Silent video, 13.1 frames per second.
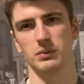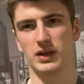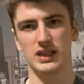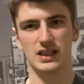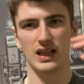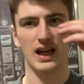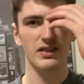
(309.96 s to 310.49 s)
weeks
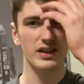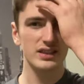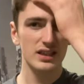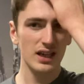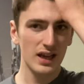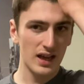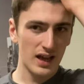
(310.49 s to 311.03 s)
are like
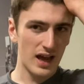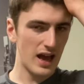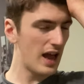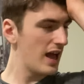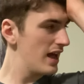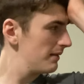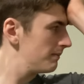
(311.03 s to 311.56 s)
this.
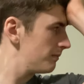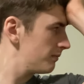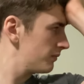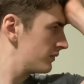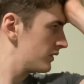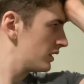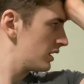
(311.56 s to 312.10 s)

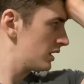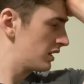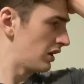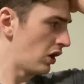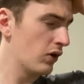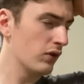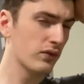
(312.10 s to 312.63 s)

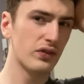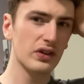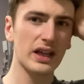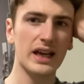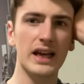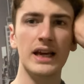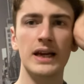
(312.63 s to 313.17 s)

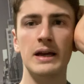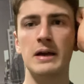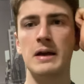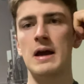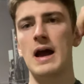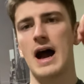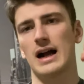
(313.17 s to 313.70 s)
Hopefully,
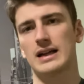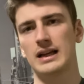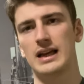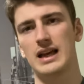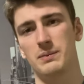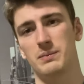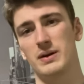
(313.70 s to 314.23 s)
I can
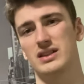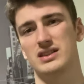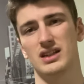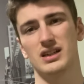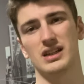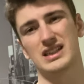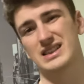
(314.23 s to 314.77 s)
keep it
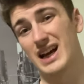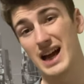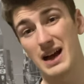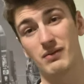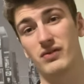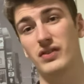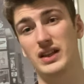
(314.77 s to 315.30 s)
to, because I
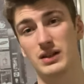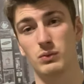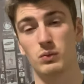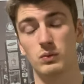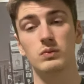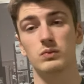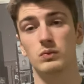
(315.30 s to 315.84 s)
am
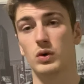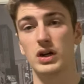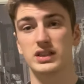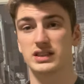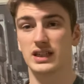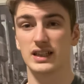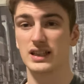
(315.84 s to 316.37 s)
feeling worse
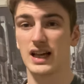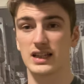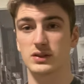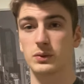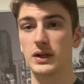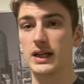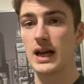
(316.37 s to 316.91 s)
than I did last
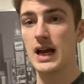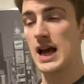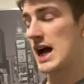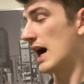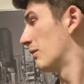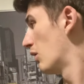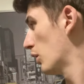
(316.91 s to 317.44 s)
week.
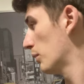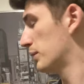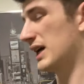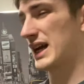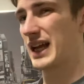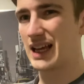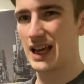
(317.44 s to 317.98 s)
I'm hoping I
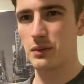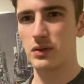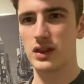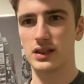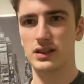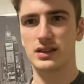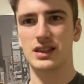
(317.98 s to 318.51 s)
can
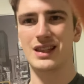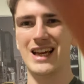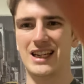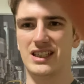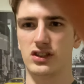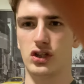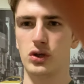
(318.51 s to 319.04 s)
keep
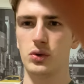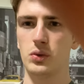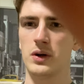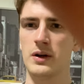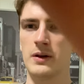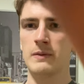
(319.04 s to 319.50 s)
this to,